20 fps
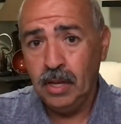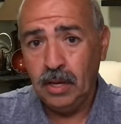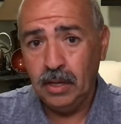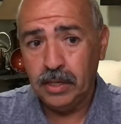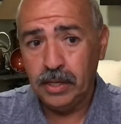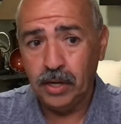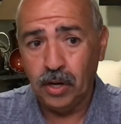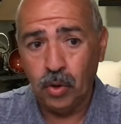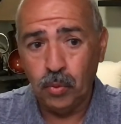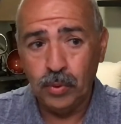
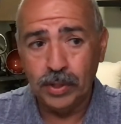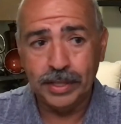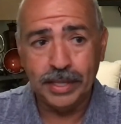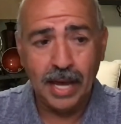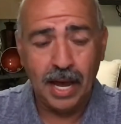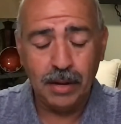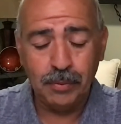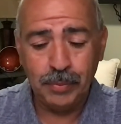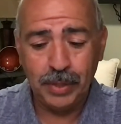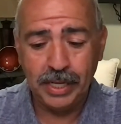with
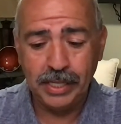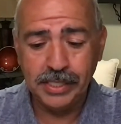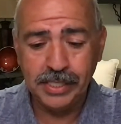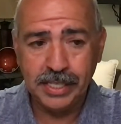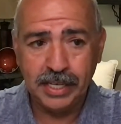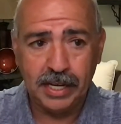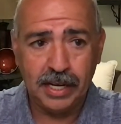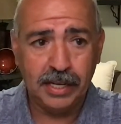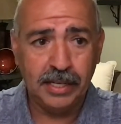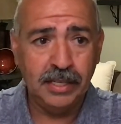that being
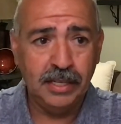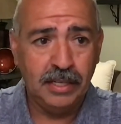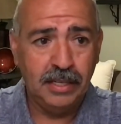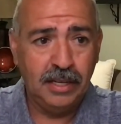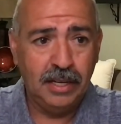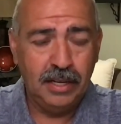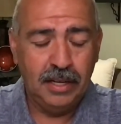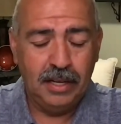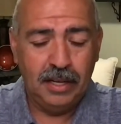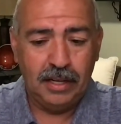said,
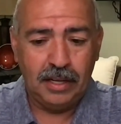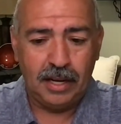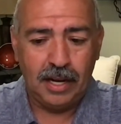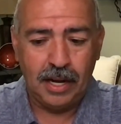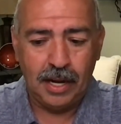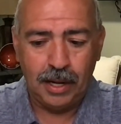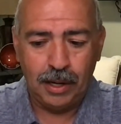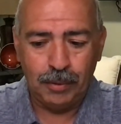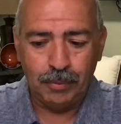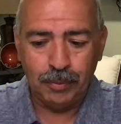
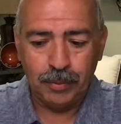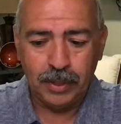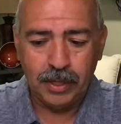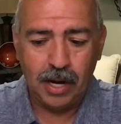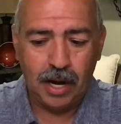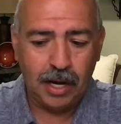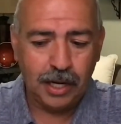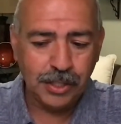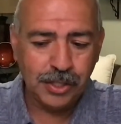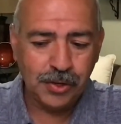
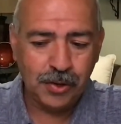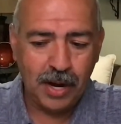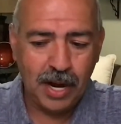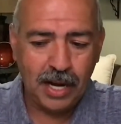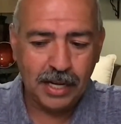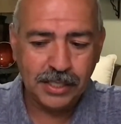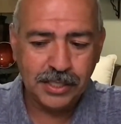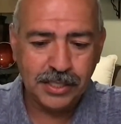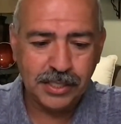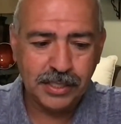
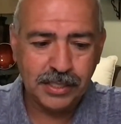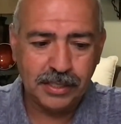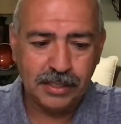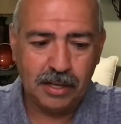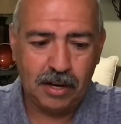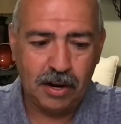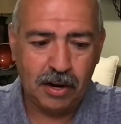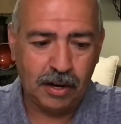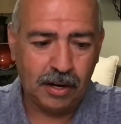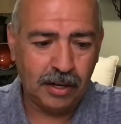contracts
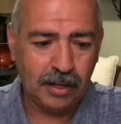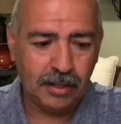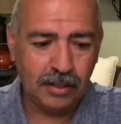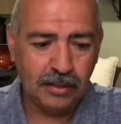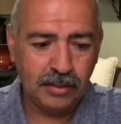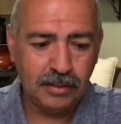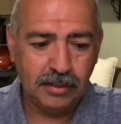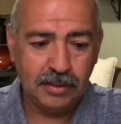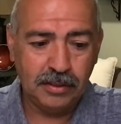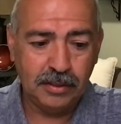
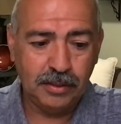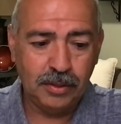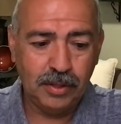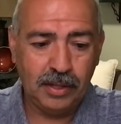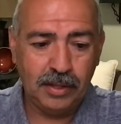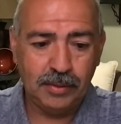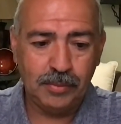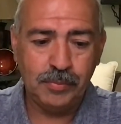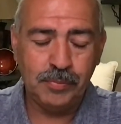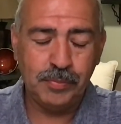are
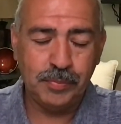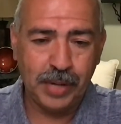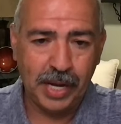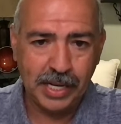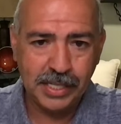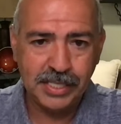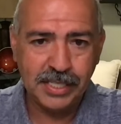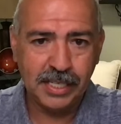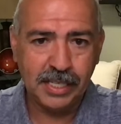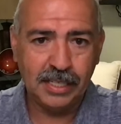
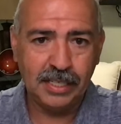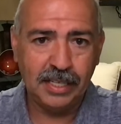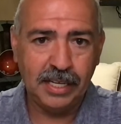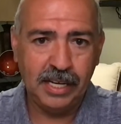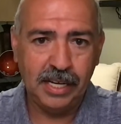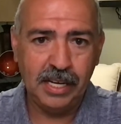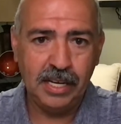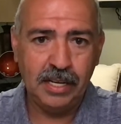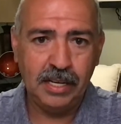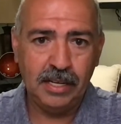
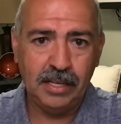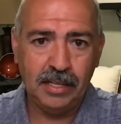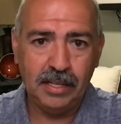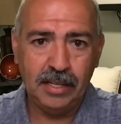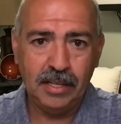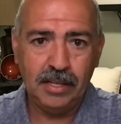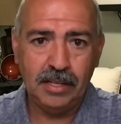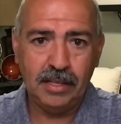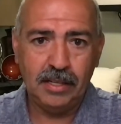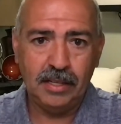basically
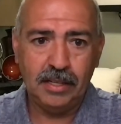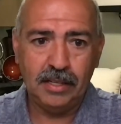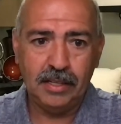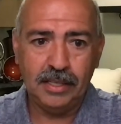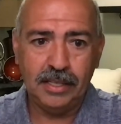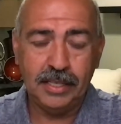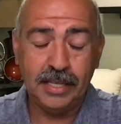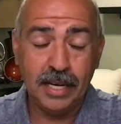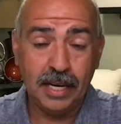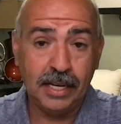
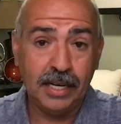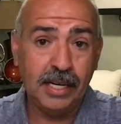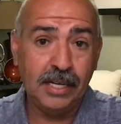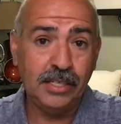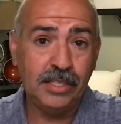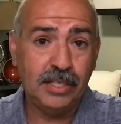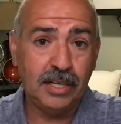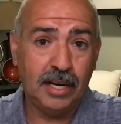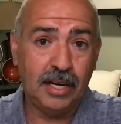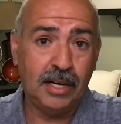
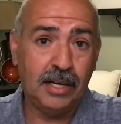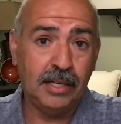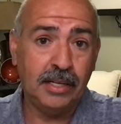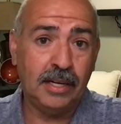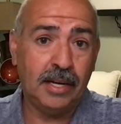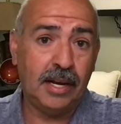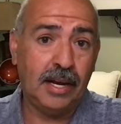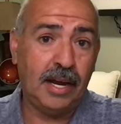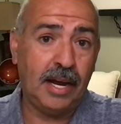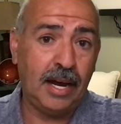getting
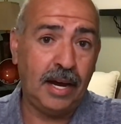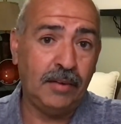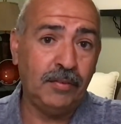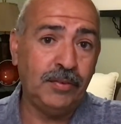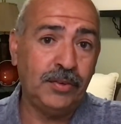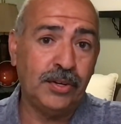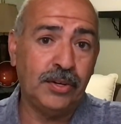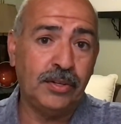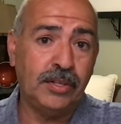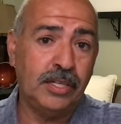done
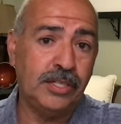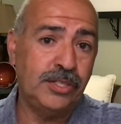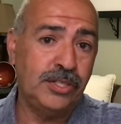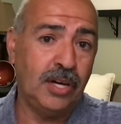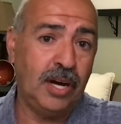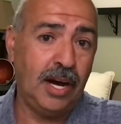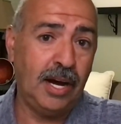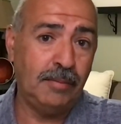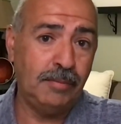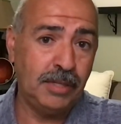after the
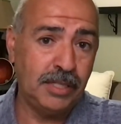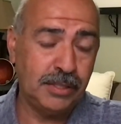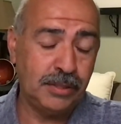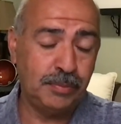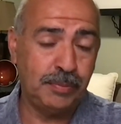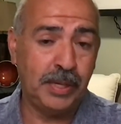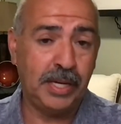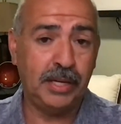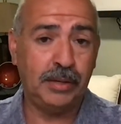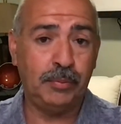job has
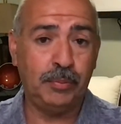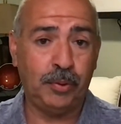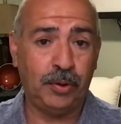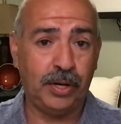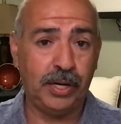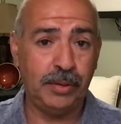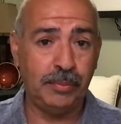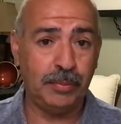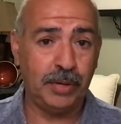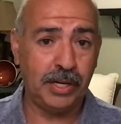been
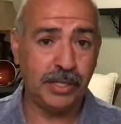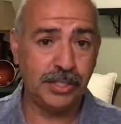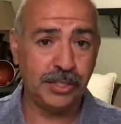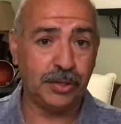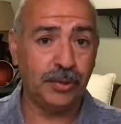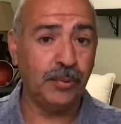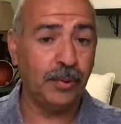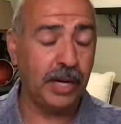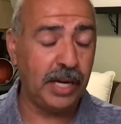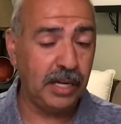pretty much
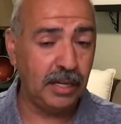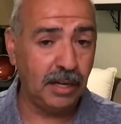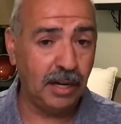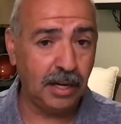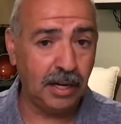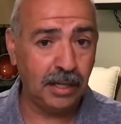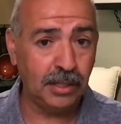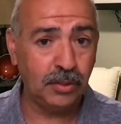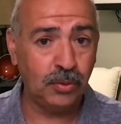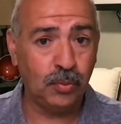agreed
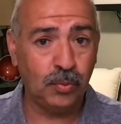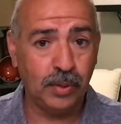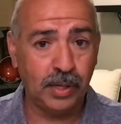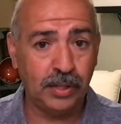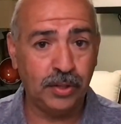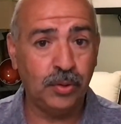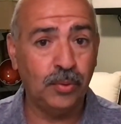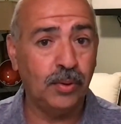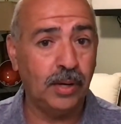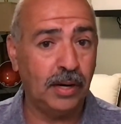on
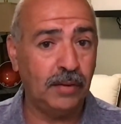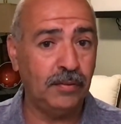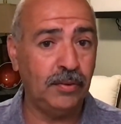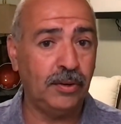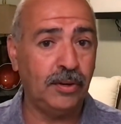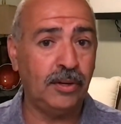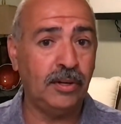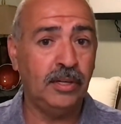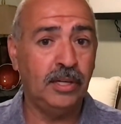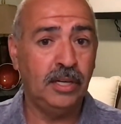with
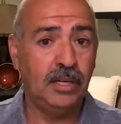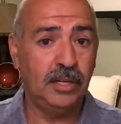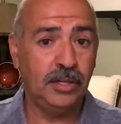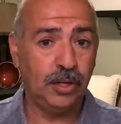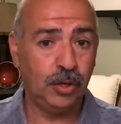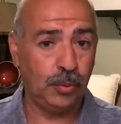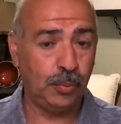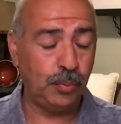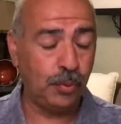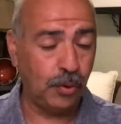whoever
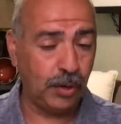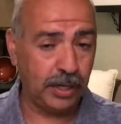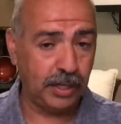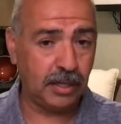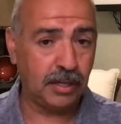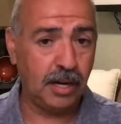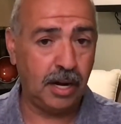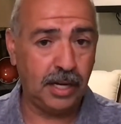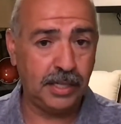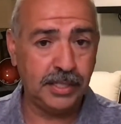your point of
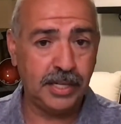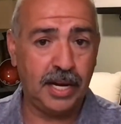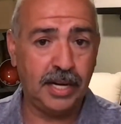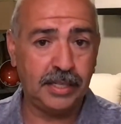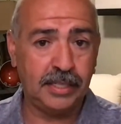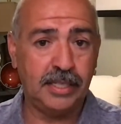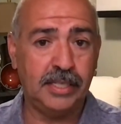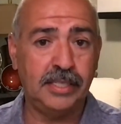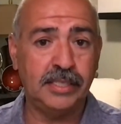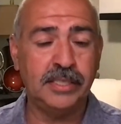
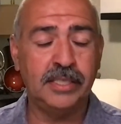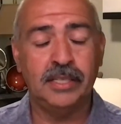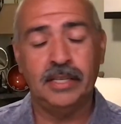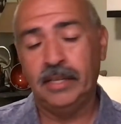contact is,